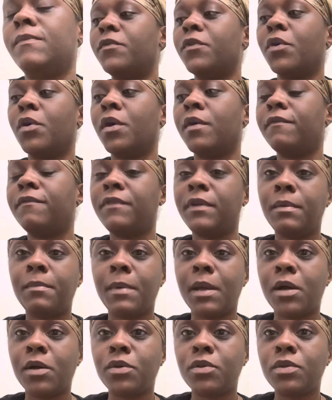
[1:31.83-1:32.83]
For
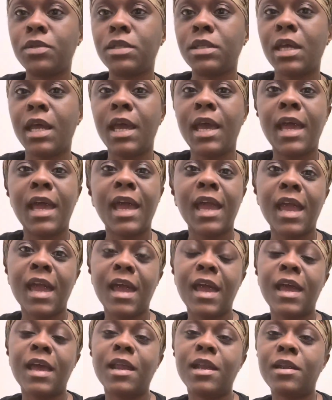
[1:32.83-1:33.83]
females
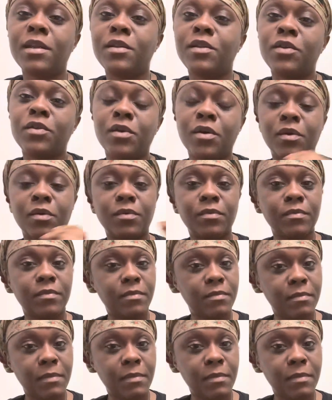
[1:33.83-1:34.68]
and, you know,